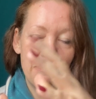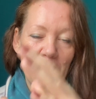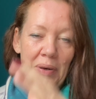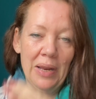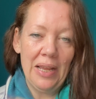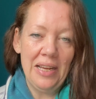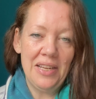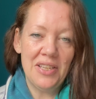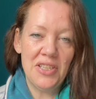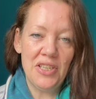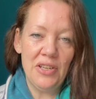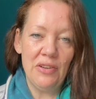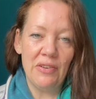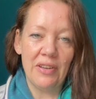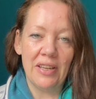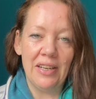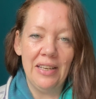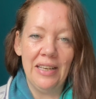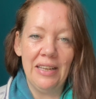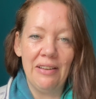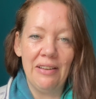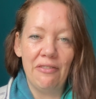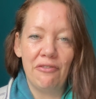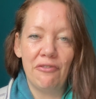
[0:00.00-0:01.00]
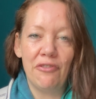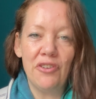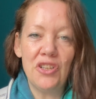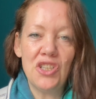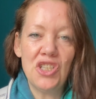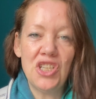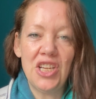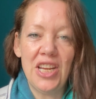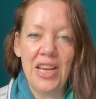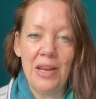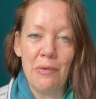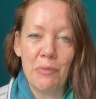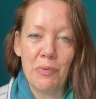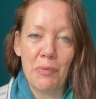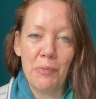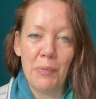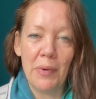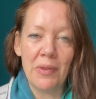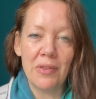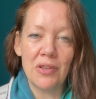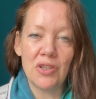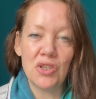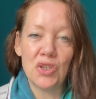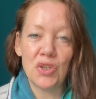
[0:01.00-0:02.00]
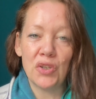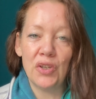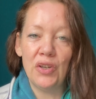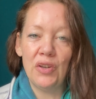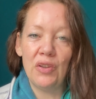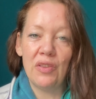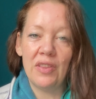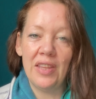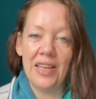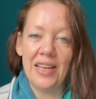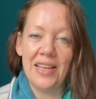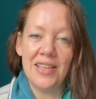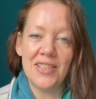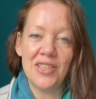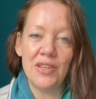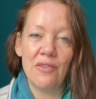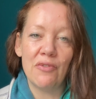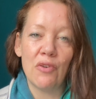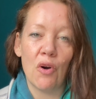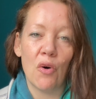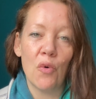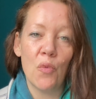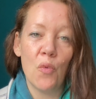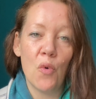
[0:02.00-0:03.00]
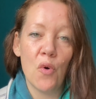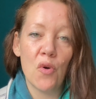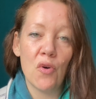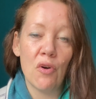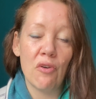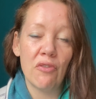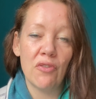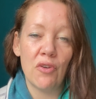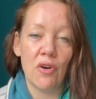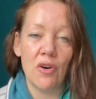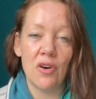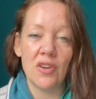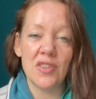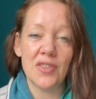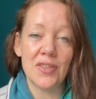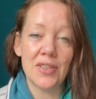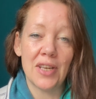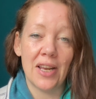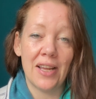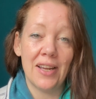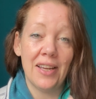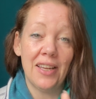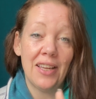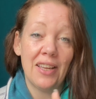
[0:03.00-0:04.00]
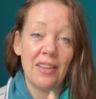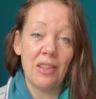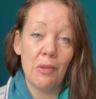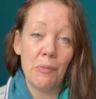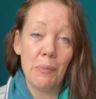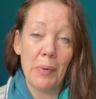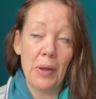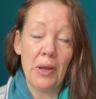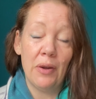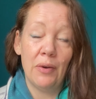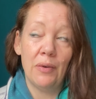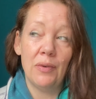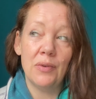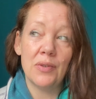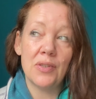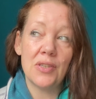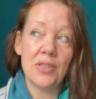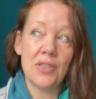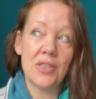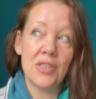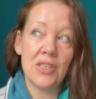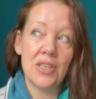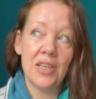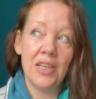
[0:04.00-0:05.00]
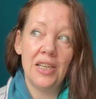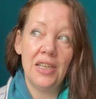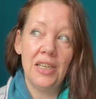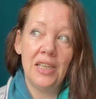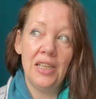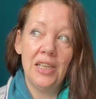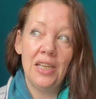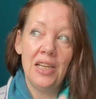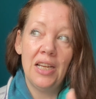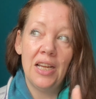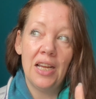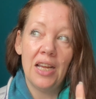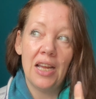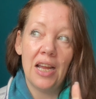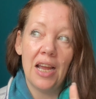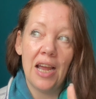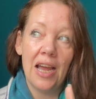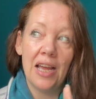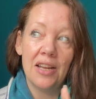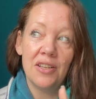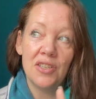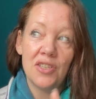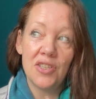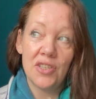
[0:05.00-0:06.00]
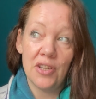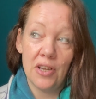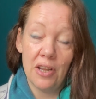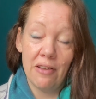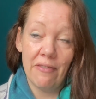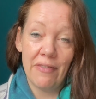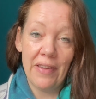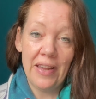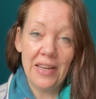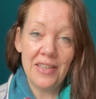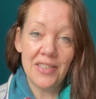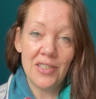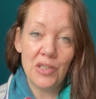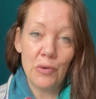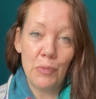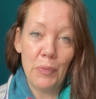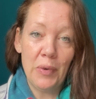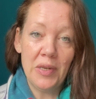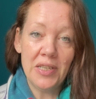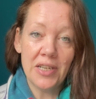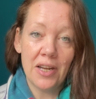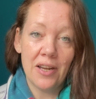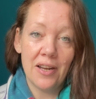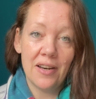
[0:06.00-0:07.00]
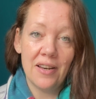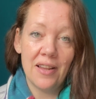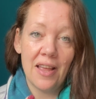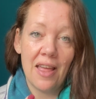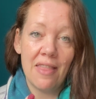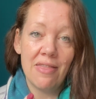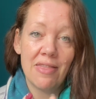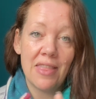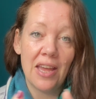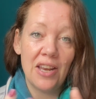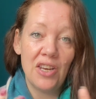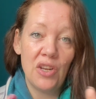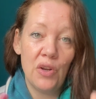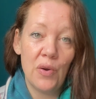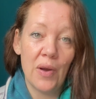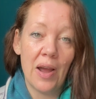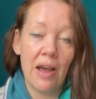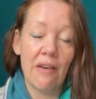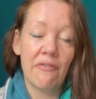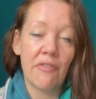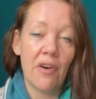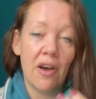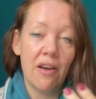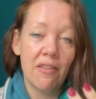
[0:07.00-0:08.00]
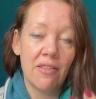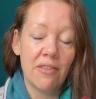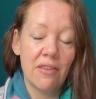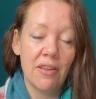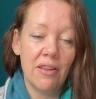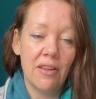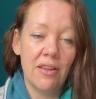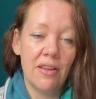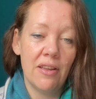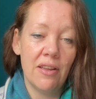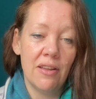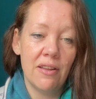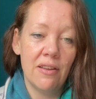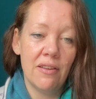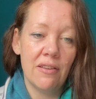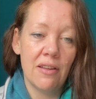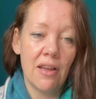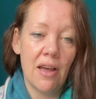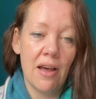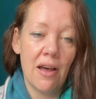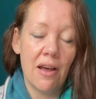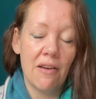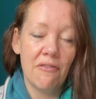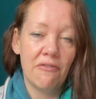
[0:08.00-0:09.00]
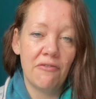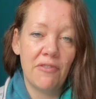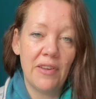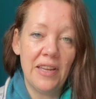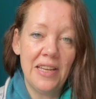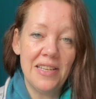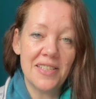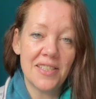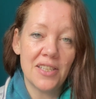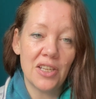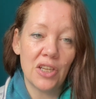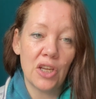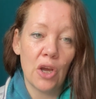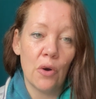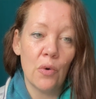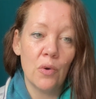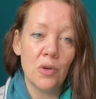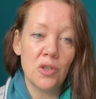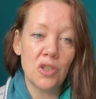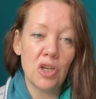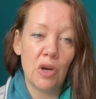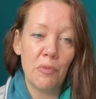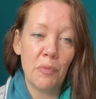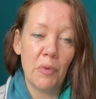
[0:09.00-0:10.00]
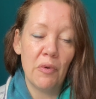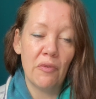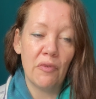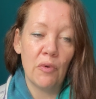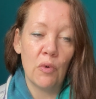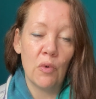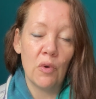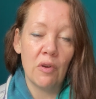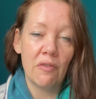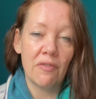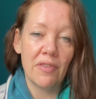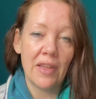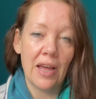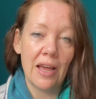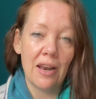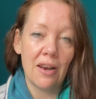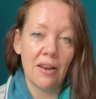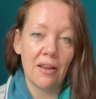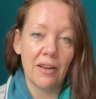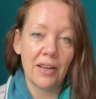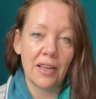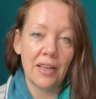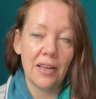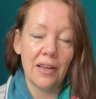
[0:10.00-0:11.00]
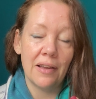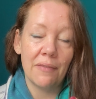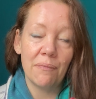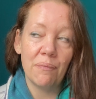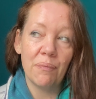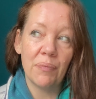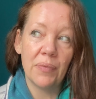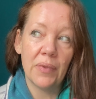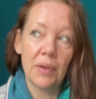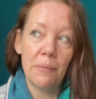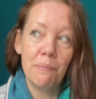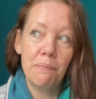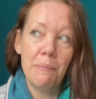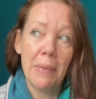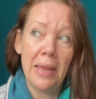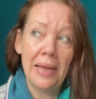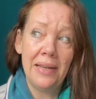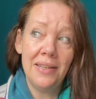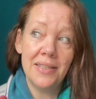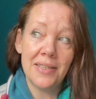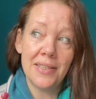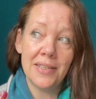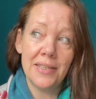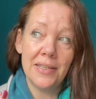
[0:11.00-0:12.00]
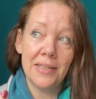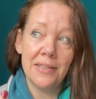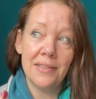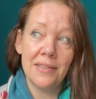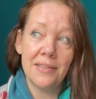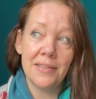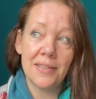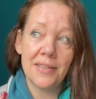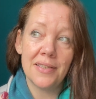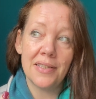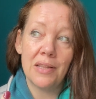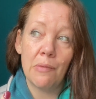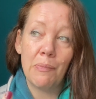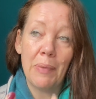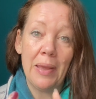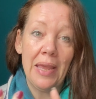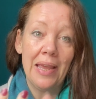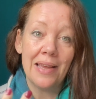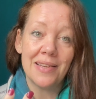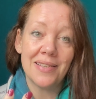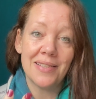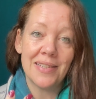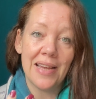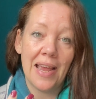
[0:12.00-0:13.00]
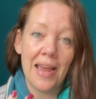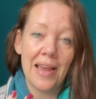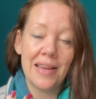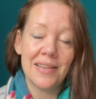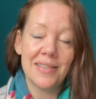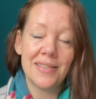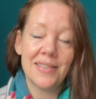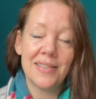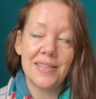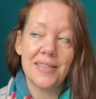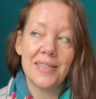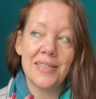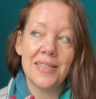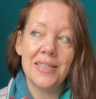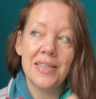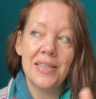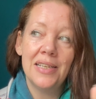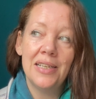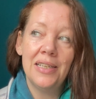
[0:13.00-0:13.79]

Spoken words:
place you can live for cheap. But the truth is, you've got one-off costs like the boats and surveys to be done, and then you have other fees that go on top of all of that, like maintenance, the BSS,